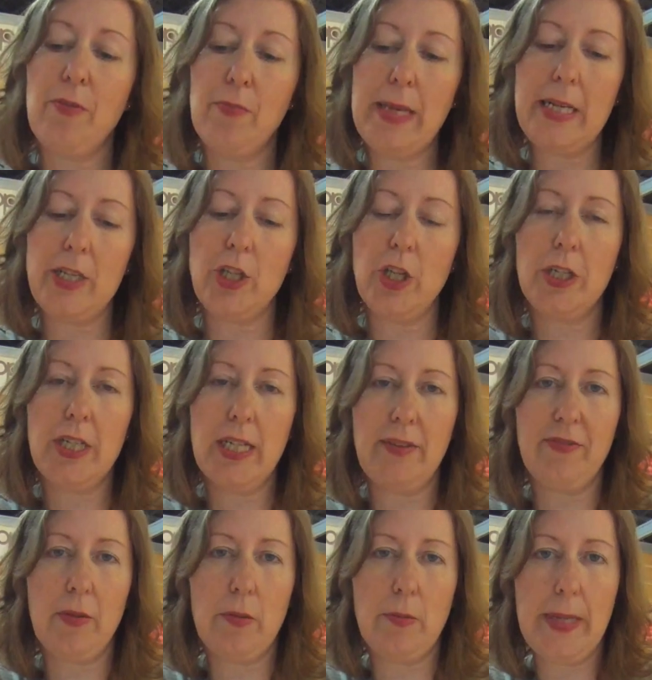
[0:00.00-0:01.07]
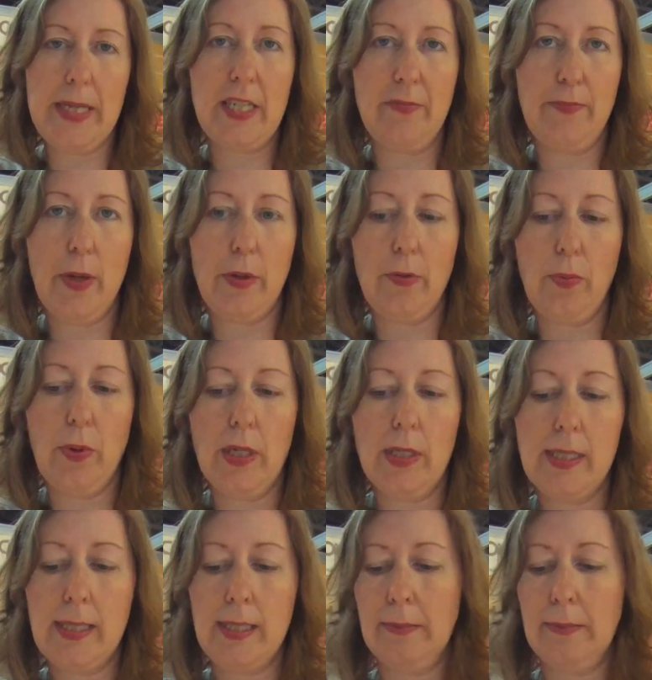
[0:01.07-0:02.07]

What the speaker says: a mixture to give them the best of both worlds.